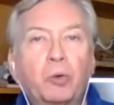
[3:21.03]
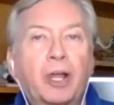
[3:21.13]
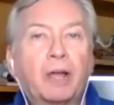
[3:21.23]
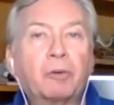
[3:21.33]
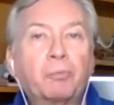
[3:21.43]
We
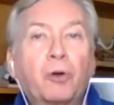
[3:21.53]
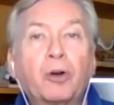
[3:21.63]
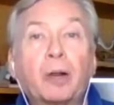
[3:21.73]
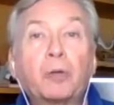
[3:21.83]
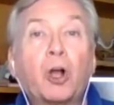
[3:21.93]
have a
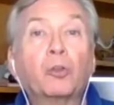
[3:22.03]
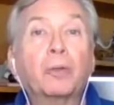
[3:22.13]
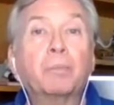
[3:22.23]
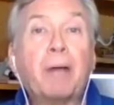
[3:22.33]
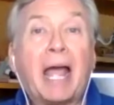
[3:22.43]
program called
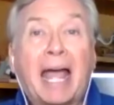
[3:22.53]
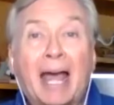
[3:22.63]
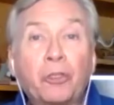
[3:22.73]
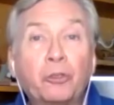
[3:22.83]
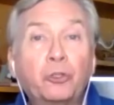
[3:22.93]
the
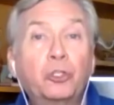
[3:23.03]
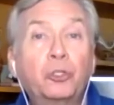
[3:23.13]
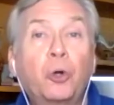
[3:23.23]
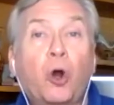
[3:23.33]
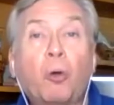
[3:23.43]
Path
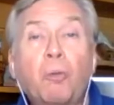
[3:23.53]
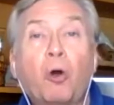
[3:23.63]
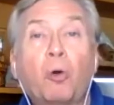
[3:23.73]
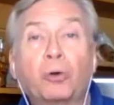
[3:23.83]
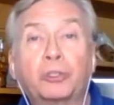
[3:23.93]
to Home
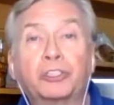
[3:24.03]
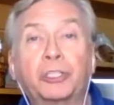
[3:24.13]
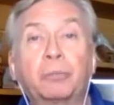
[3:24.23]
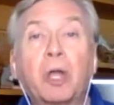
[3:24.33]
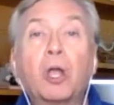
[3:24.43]
Ownership,